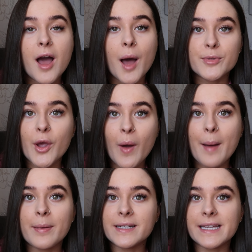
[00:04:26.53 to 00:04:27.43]
I'm so
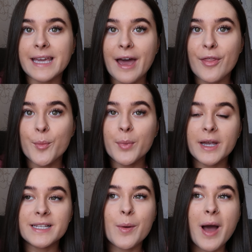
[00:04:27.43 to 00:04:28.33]
happy I didn't get them
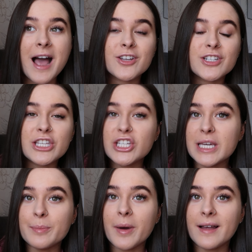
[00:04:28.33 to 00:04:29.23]
because they were actually
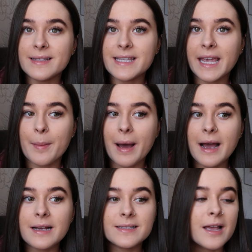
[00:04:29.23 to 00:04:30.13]
cheaper in TK
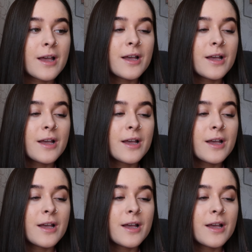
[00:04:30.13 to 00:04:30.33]
Maxx.